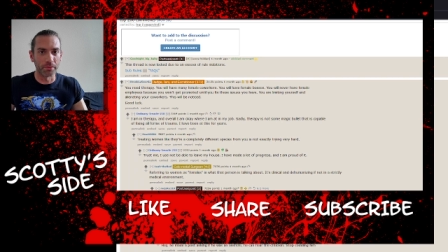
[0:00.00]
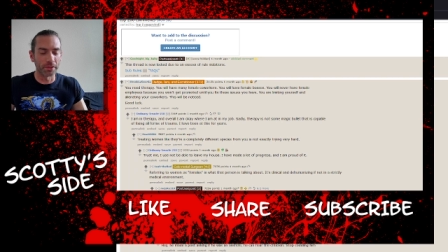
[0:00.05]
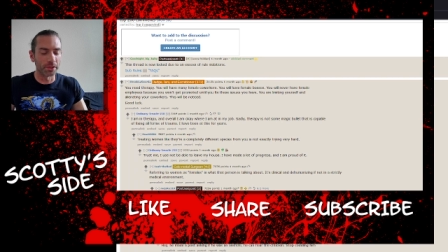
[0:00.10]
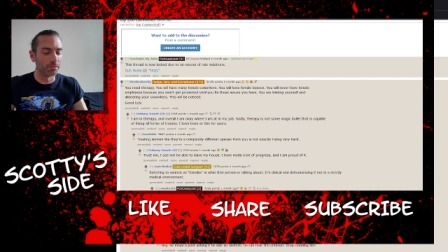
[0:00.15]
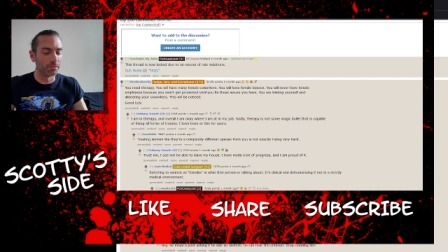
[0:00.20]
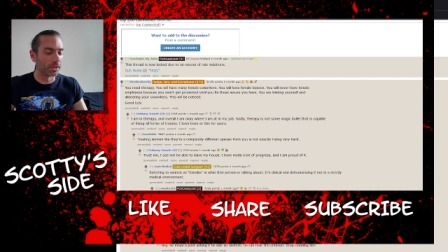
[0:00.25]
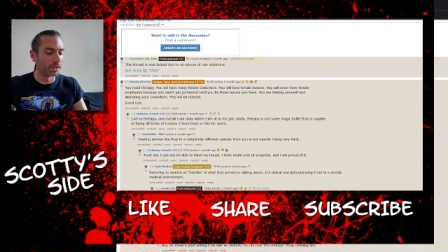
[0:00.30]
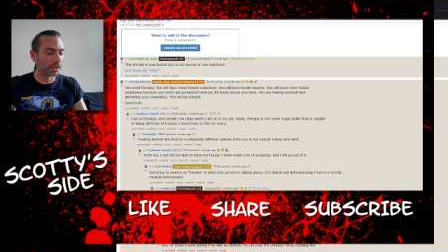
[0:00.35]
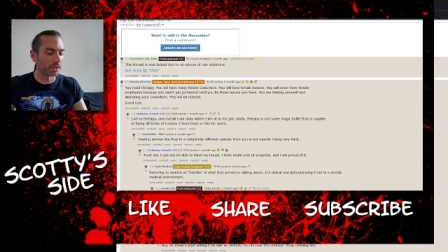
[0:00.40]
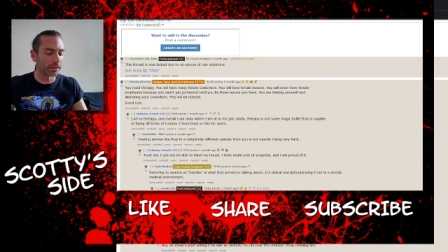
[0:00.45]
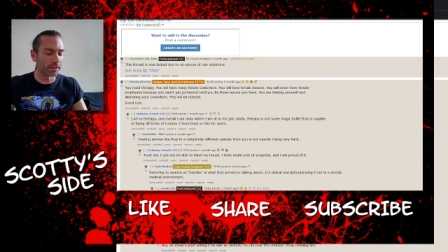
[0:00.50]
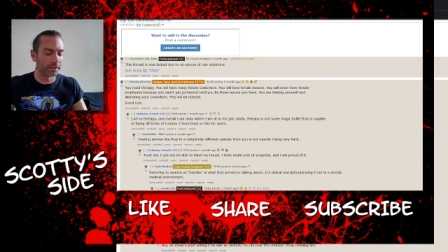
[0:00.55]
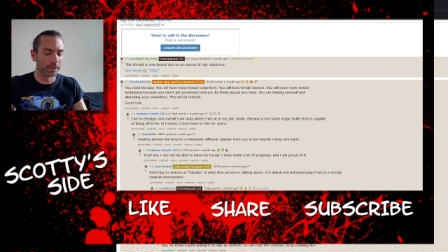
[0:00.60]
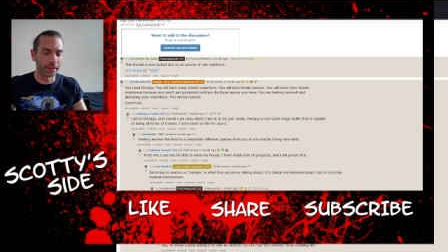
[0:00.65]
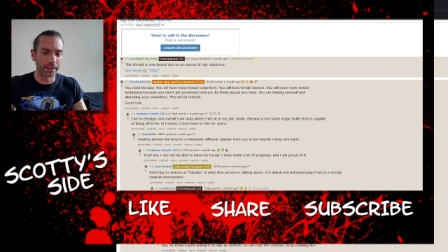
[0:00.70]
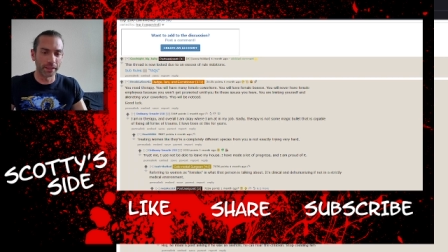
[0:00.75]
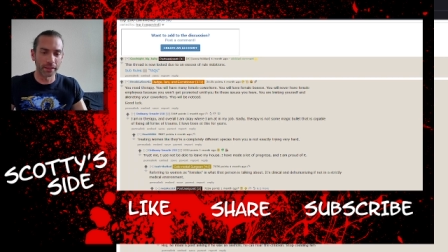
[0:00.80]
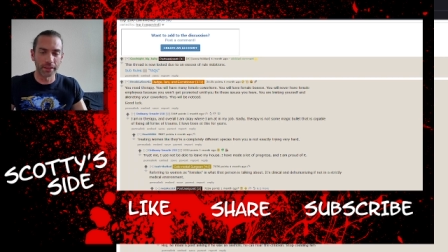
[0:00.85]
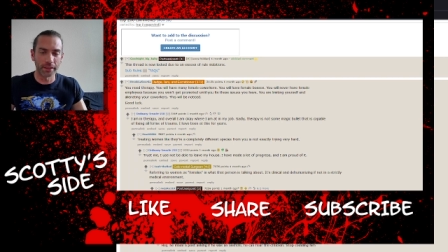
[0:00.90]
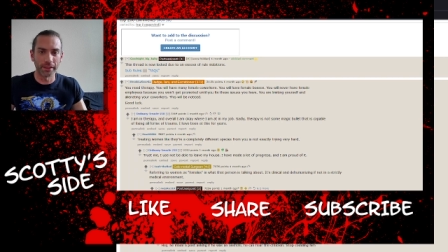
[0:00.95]
want to
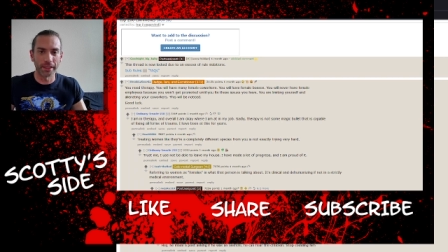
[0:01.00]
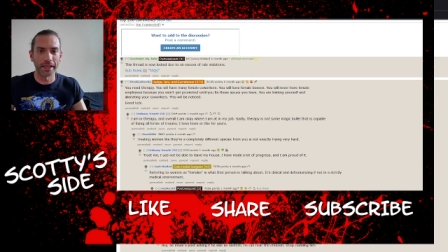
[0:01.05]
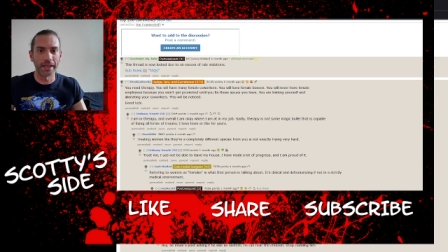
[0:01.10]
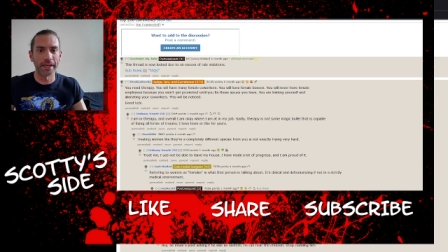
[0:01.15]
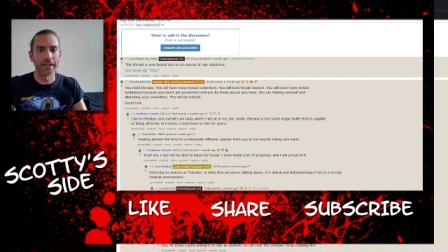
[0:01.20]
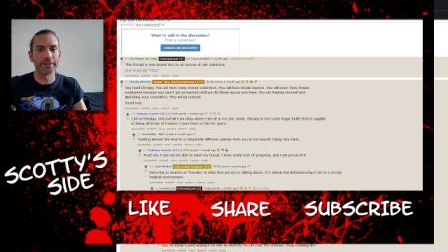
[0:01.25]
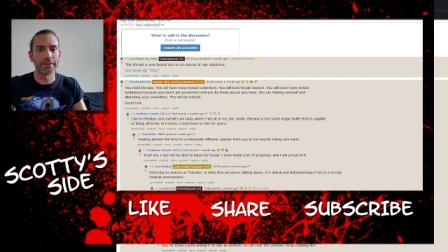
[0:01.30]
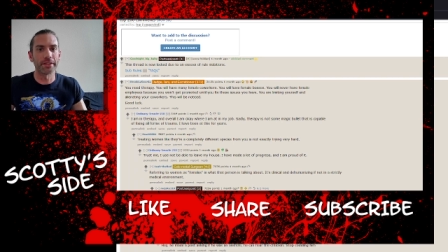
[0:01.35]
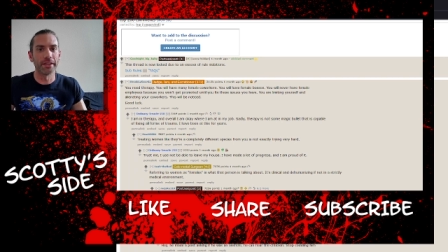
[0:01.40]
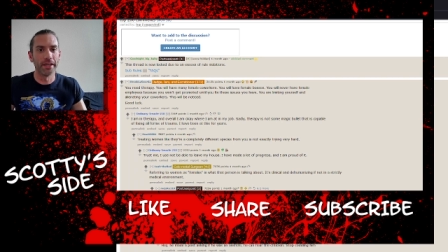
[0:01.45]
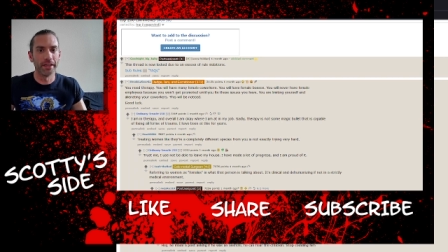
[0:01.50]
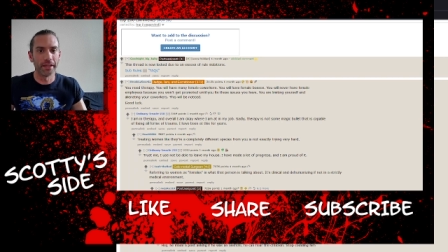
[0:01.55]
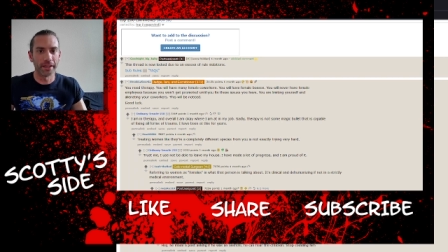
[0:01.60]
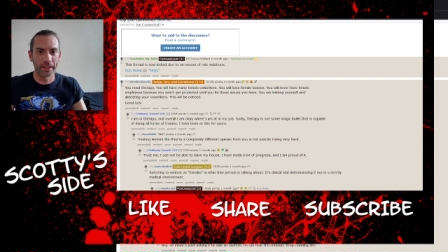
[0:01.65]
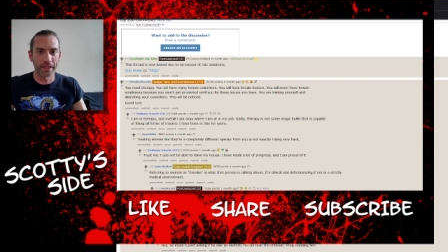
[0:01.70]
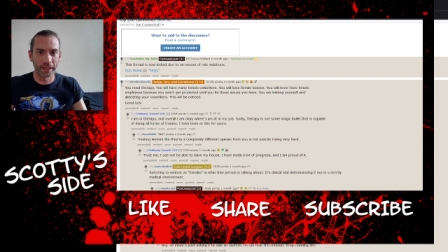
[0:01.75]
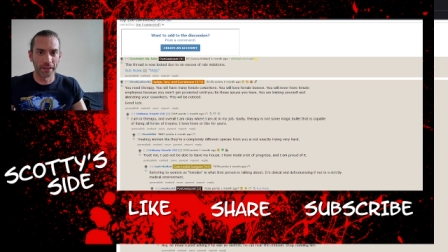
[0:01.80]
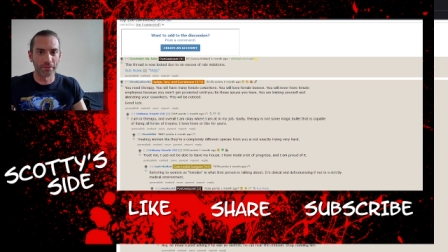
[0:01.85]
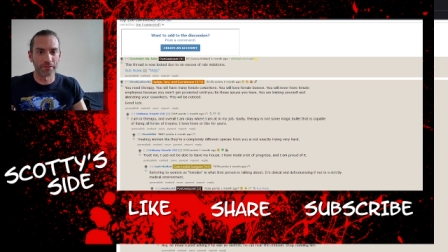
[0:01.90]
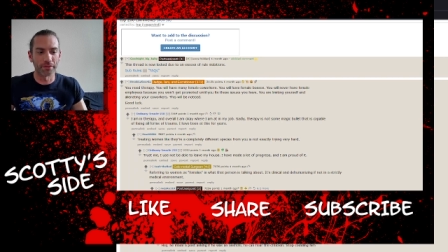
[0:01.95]
clinicalize
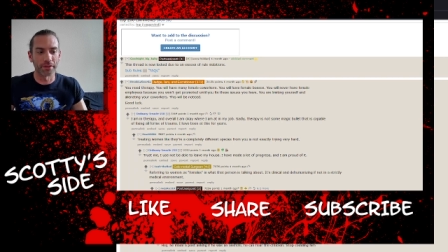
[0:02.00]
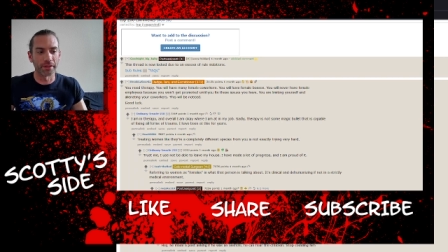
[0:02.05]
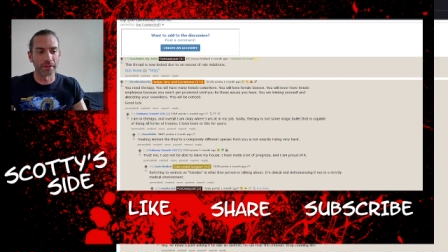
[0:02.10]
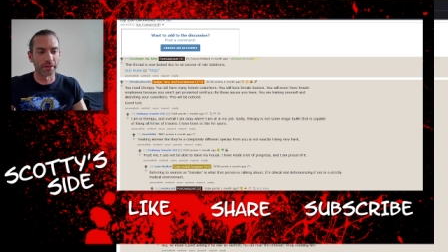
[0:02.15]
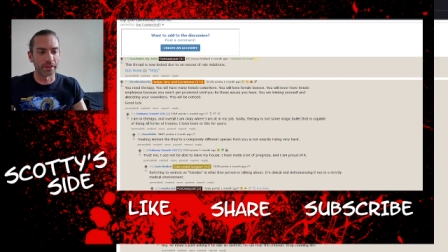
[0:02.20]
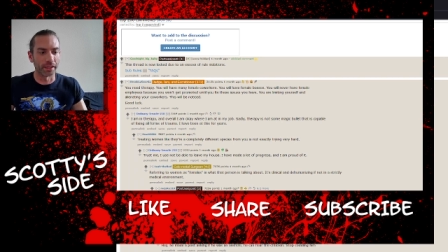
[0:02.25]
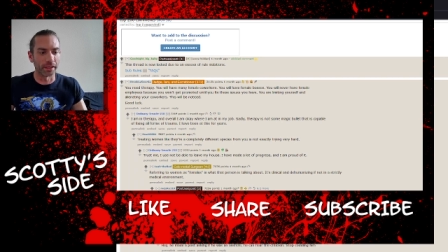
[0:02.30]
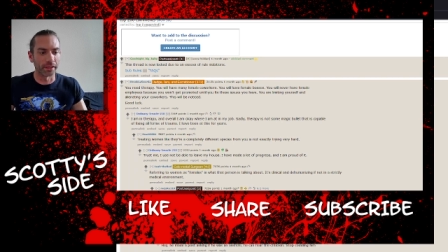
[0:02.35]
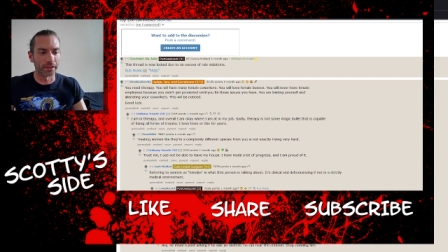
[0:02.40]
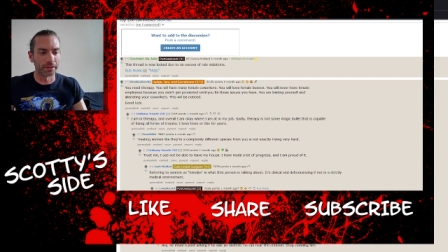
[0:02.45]
everything.